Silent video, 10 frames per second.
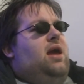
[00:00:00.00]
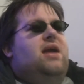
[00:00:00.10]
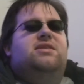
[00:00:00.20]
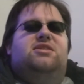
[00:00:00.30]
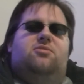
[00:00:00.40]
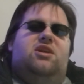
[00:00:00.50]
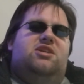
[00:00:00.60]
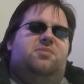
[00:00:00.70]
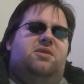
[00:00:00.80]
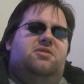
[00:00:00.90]
And someone
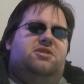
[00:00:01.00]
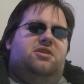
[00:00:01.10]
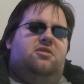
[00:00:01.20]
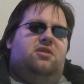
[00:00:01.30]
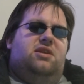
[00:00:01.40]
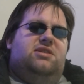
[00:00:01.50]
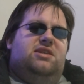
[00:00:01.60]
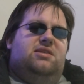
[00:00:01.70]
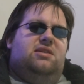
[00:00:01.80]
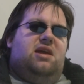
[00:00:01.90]
asked Peter Singer, is
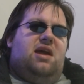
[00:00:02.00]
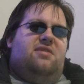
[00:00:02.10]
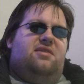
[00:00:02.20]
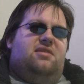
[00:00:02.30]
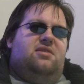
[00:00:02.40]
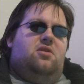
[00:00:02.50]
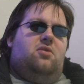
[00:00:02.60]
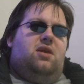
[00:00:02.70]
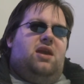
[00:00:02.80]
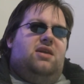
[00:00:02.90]
it ethically
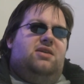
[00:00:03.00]
okay